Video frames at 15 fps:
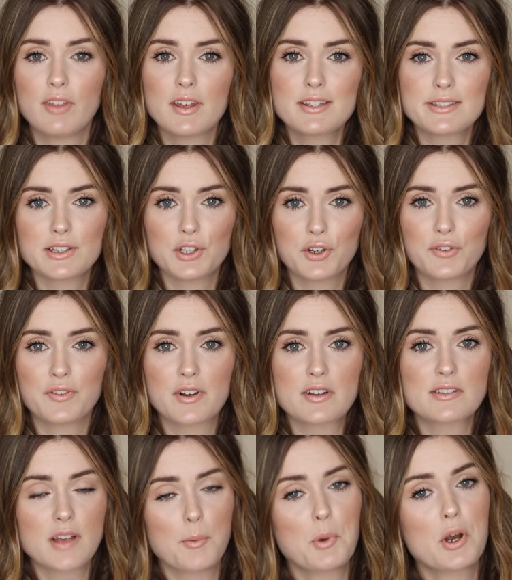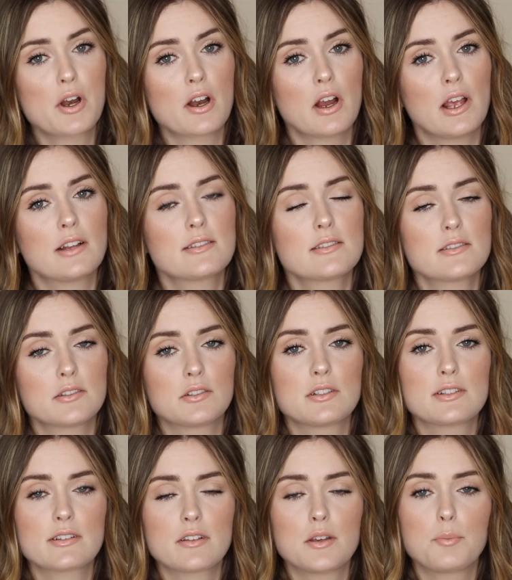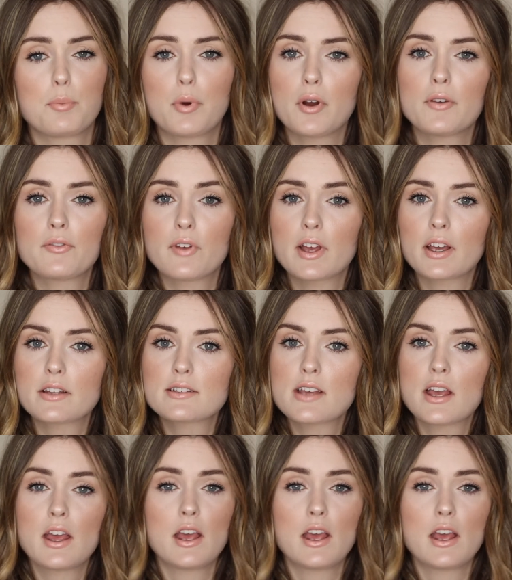this look for summer. It's seriously perfect.